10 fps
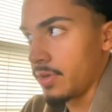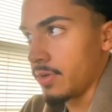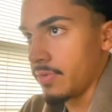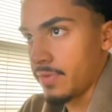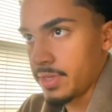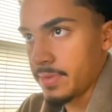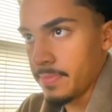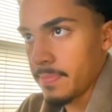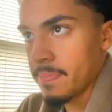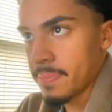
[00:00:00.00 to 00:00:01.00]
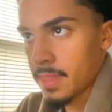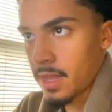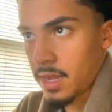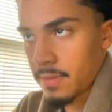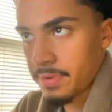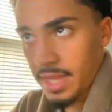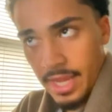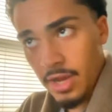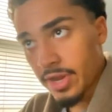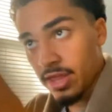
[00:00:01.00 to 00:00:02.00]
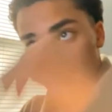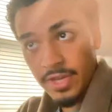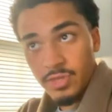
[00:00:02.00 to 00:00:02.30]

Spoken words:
funded. But like, okay, the resweep